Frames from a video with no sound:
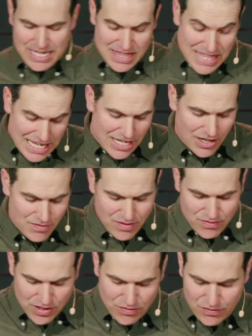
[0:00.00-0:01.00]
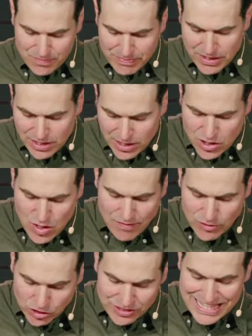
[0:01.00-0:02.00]
think of, even if you
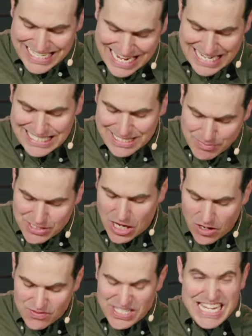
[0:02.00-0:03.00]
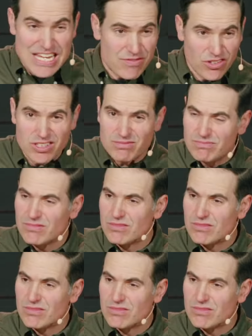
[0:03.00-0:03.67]
haven't looked at the text themselves evil,